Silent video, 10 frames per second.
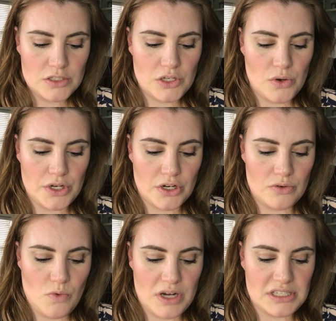So you're gonna
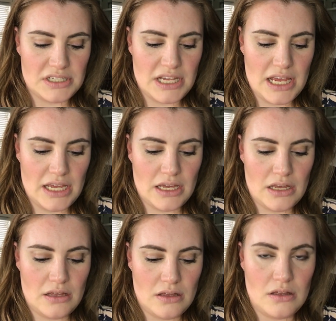want to take
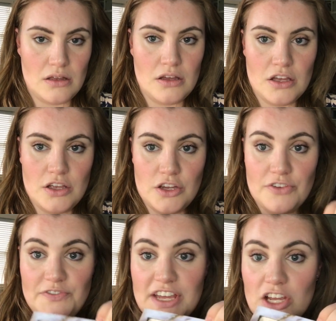your
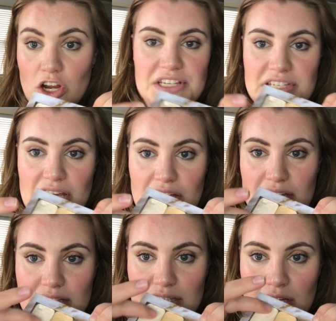fingers,
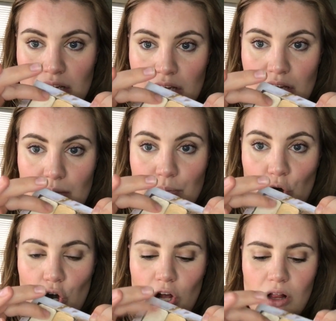is
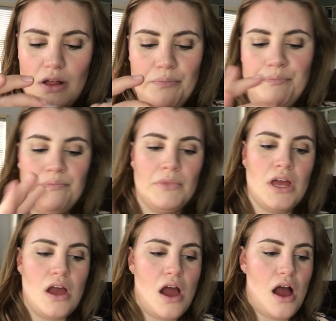Pearl.
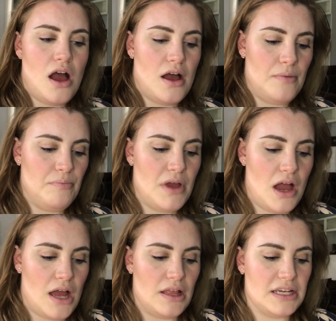
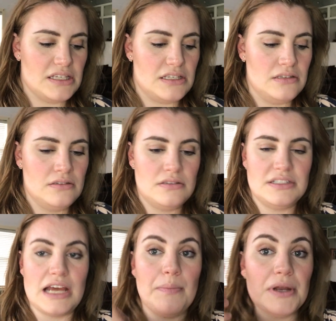I like to
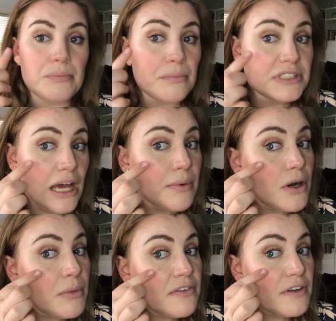dab it
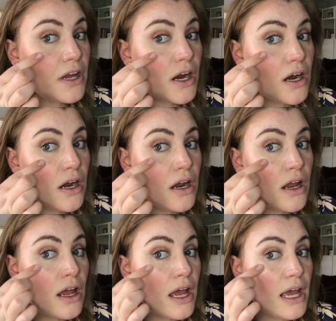on my finger
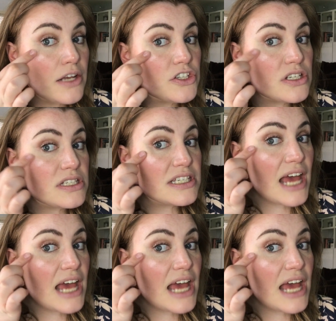and just